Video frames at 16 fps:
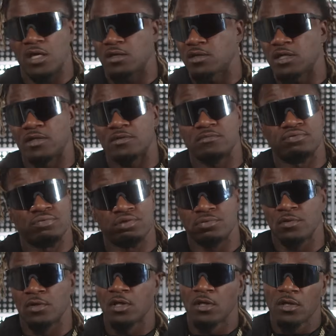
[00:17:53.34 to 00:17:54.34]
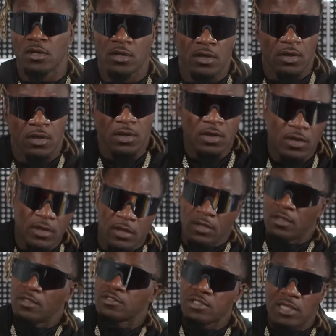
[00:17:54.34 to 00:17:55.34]
that,
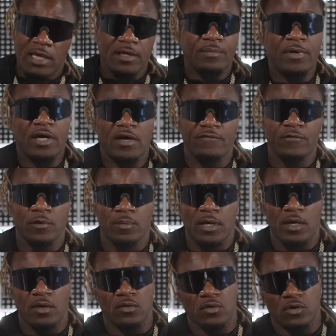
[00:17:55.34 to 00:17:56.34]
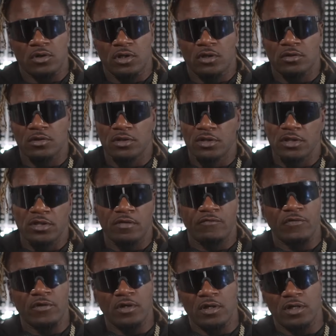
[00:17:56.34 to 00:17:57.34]
it's a lot of bad football going on in the
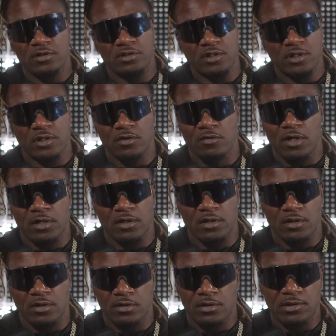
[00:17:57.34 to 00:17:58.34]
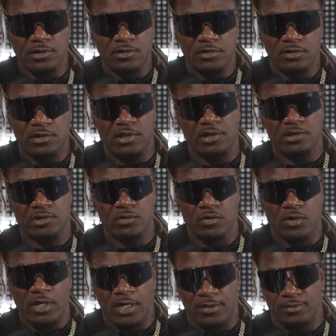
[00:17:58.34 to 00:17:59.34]
NFL, I'll tell you right now. And these these two
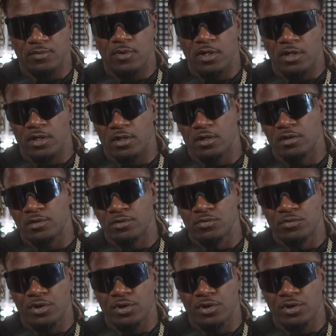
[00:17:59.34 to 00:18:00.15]
games right here, who